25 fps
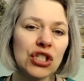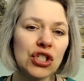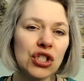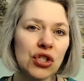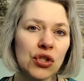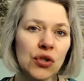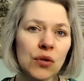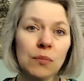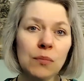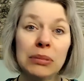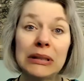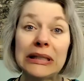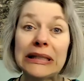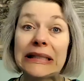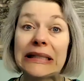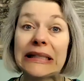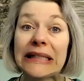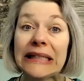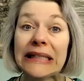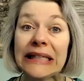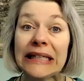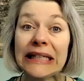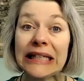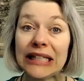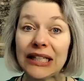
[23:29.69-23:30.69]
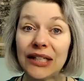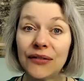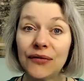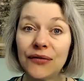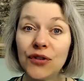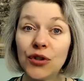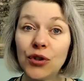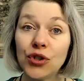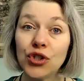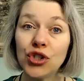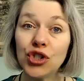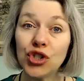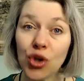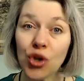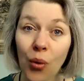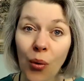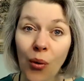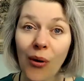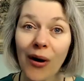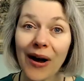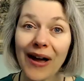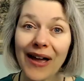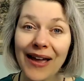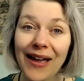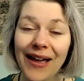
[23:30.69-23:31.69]
do you believe your
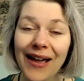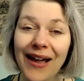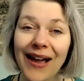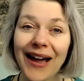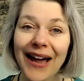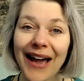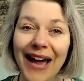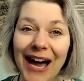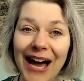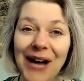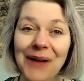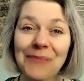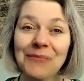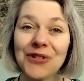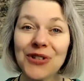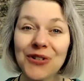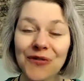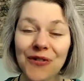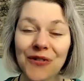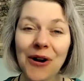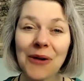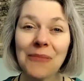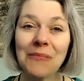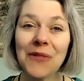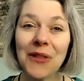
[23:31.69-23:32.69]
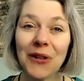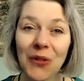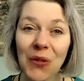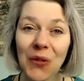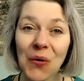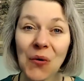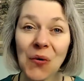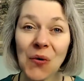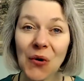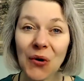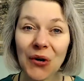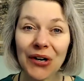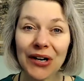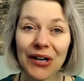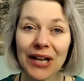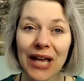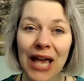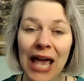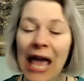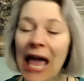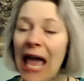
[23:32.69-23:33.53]
joy comes from the Lord?